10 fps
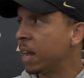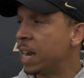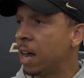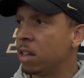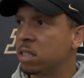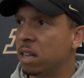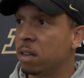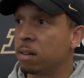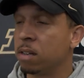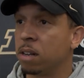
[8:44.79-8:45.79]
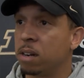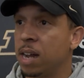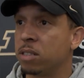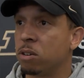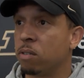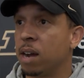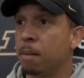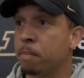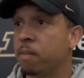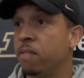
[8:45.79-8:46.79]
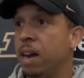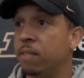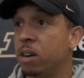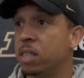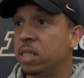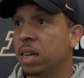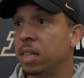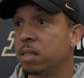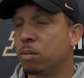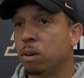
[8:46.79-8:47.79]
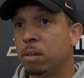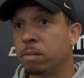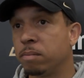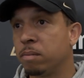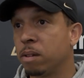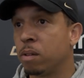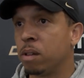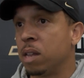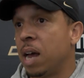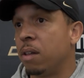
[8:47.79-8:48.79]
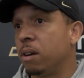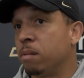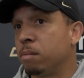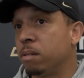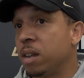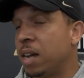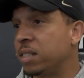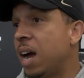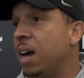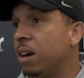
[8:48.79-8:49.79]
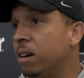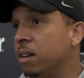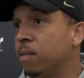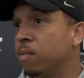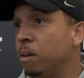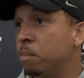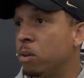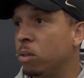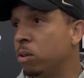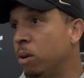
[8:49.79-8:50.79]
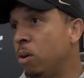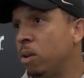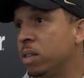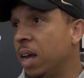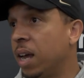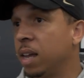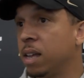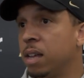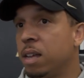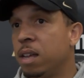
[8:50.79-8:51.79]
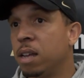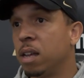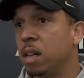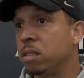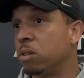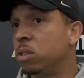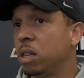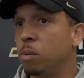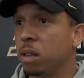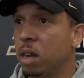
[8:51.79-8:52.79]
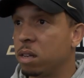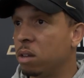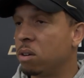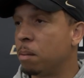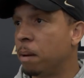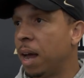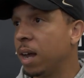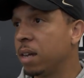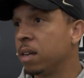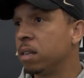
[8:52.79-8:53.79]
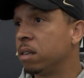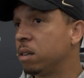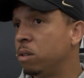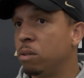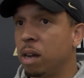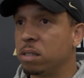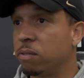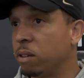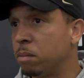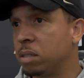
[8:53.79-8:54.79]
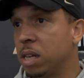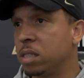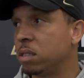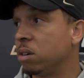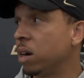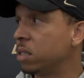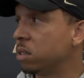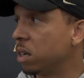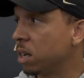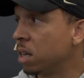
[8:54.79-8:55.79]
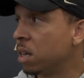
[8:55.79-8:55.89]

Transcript: and now all of a sudden their day's over at 5:36. Well, now they're not tired from going through a whole day. And so usually they'll come back and do extra film sessions or extra